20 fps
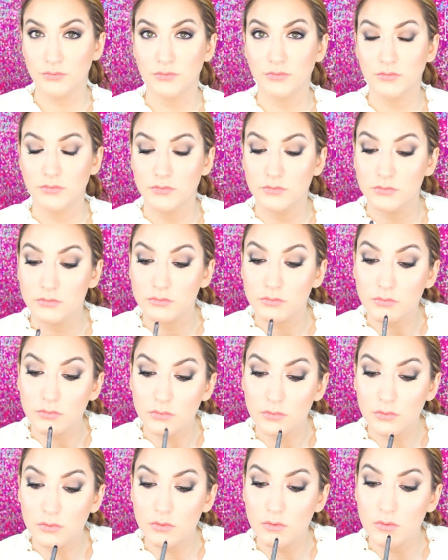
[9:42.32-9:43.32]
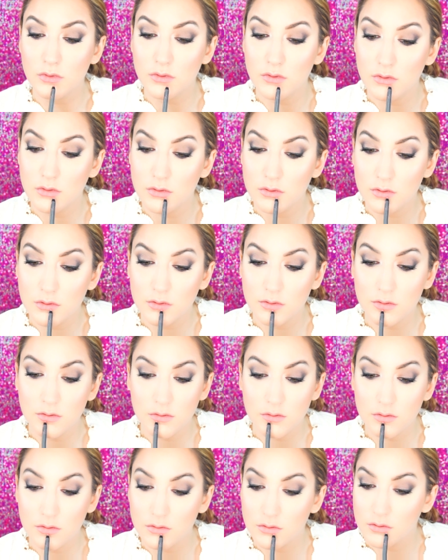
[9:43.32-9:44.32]
and then I go in with
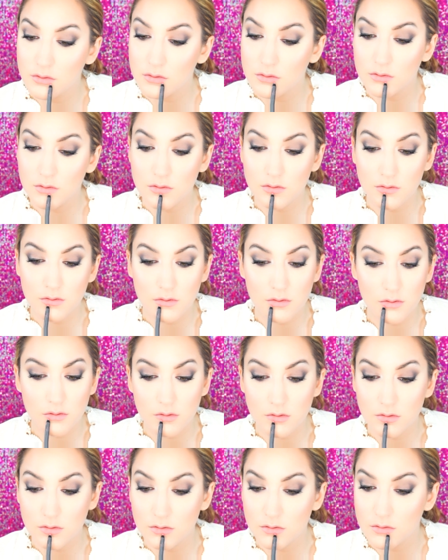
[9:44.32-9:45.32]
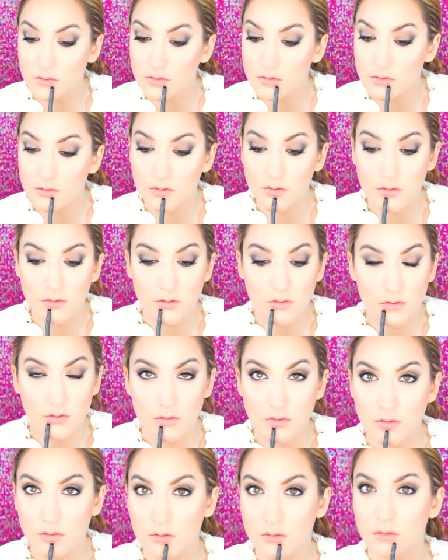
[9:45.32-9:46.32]
the new L'Oreal
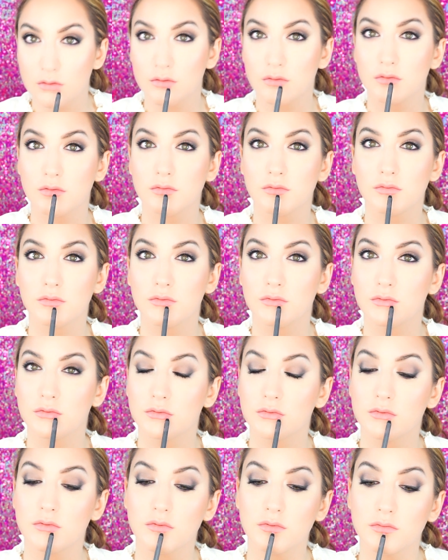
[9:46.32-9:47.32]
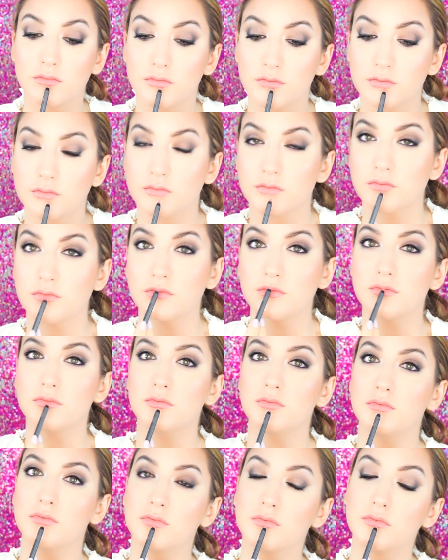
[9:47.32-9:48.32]
Infallible Pro Matte Gloss
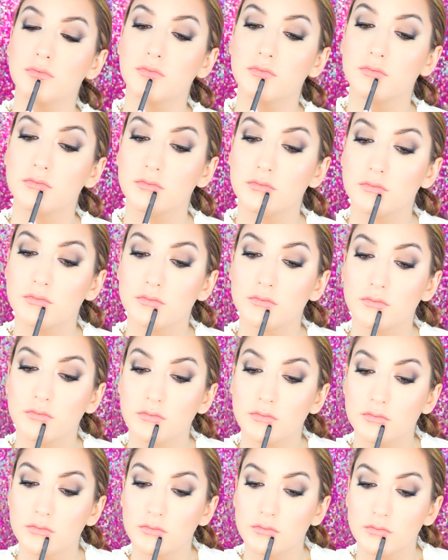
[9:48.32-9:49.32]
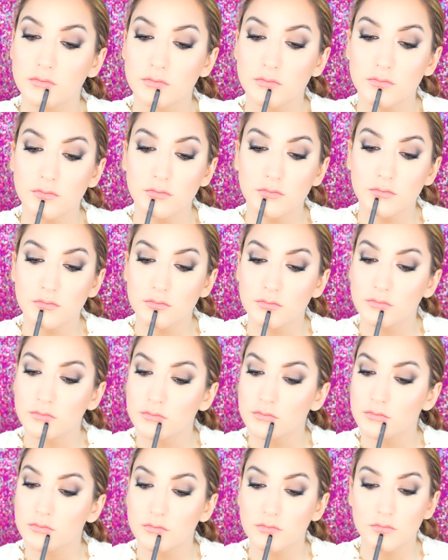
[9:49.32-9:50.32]
in the shade,
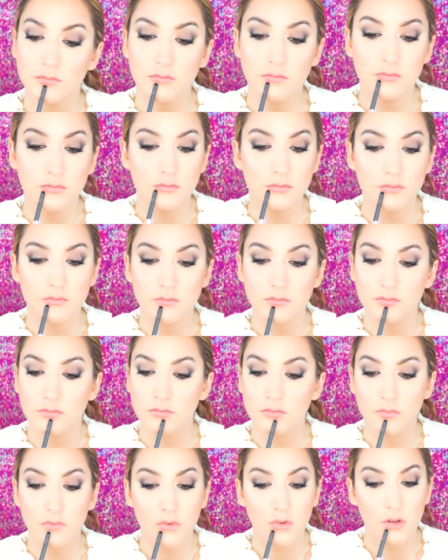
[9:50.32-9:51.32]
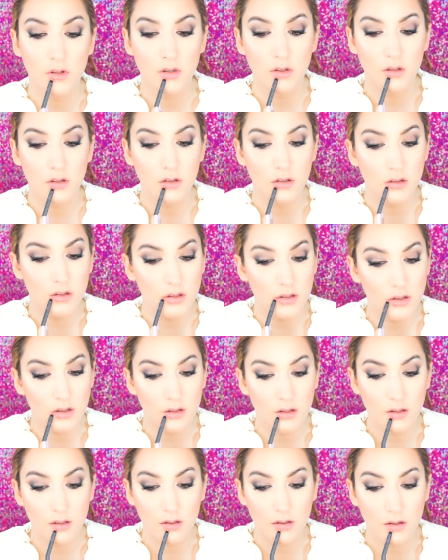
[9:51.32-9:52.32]
what is this? Blushing
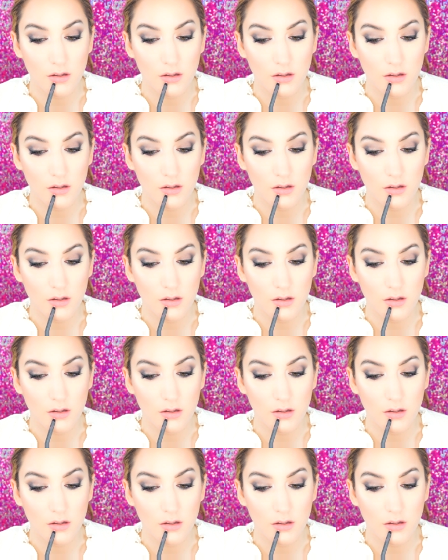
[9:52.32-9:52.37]
Ambition.